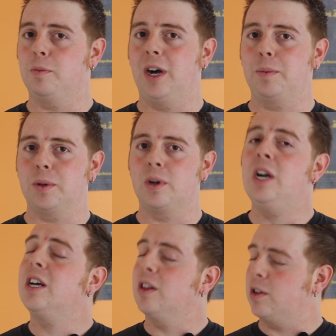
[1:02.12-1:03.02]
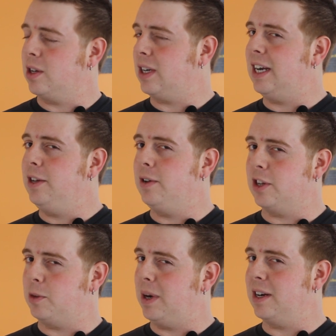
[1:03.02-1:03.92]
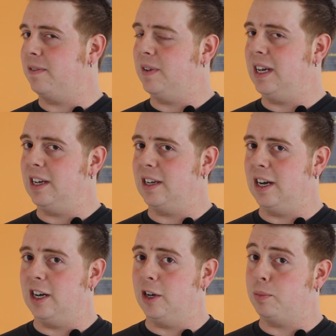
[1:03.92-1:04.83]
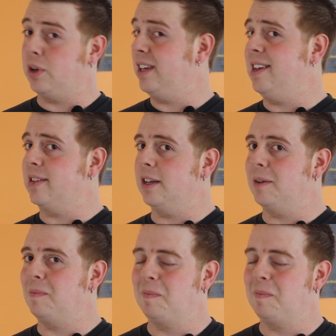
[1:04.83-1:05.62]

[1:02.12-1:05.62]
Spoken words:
popular, let's look at how you can spot a fake pretty easily.